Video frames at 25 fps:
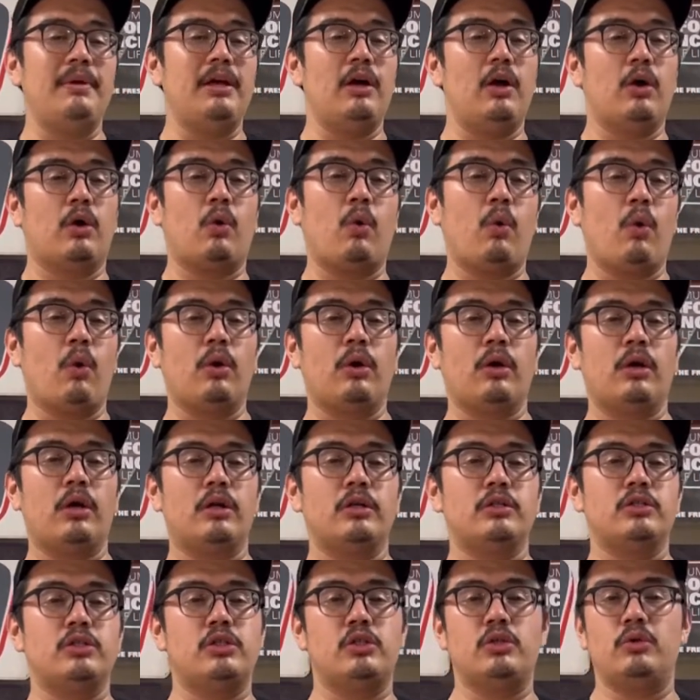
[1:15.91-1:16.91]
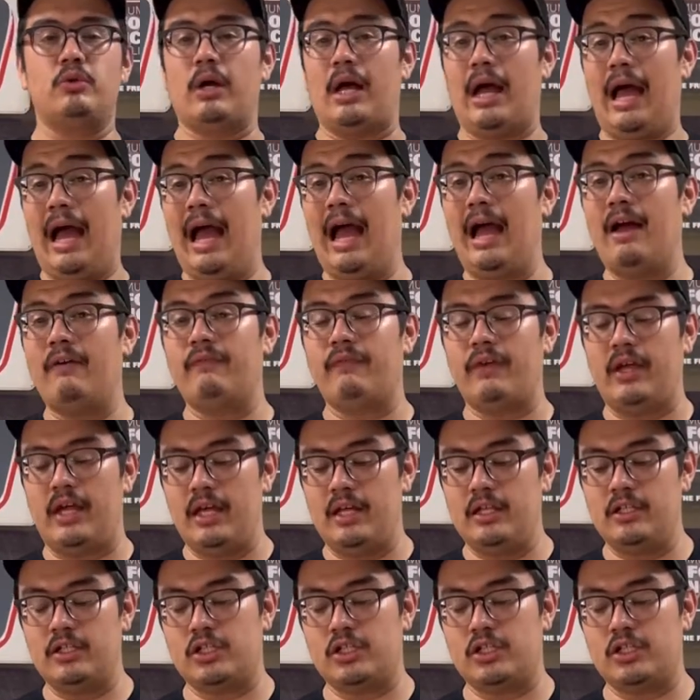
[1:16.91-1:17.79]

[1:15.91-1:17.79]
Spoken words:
a quarter to a half inch,